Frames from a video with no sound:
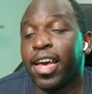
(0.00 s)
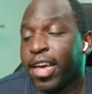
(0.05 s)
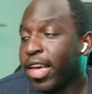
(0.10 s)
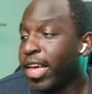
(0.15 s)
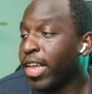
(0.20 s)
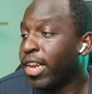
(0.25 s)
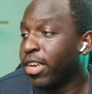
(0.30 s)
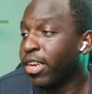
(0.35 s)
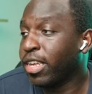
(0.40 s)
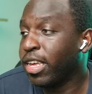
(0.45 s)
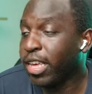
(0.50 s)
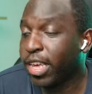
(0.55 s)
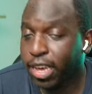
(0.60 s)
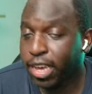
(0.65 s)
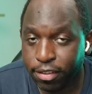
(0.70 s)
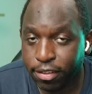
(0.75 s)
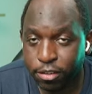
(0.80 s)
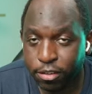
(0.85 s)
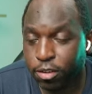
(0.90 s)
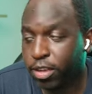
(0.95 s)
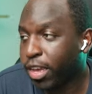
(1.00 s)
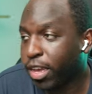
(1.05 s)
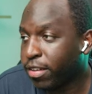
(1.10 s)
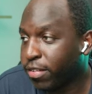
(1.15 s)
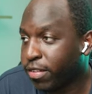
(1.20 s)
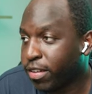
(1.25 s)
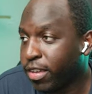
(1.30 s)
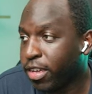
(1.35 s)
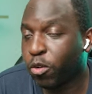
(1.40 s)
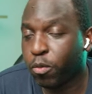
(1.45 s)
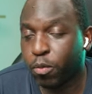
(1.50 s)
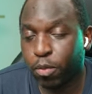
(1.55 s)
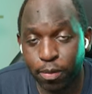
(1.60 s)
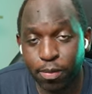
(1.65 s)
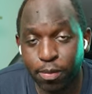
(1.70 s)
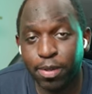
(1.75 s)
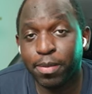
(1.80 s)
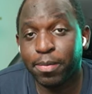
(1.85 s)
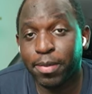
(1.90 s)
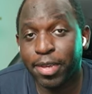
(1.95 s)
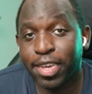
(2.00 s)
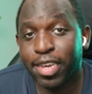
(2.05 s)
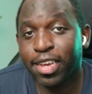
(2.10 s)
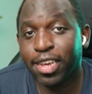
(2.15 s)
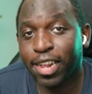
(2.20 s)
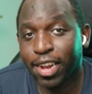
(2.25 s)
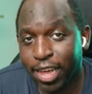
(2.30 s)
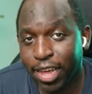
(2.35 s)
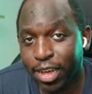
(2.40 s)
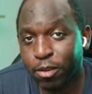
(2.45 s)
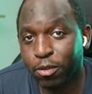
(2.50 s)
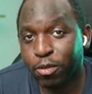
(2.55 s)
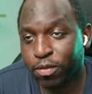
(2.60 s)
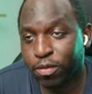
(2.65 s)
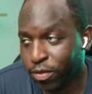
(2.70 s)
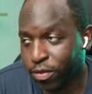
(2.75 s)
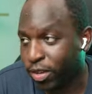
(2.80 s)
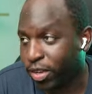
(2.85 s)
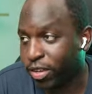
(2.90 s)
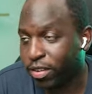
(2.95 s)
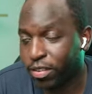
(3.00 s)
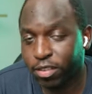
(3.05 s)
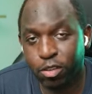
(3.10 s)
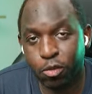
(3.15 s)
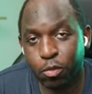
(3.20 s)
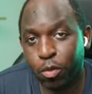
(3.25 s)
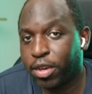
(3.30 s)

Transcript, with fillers: And yes, you guessed it, it'll probably be cloud first.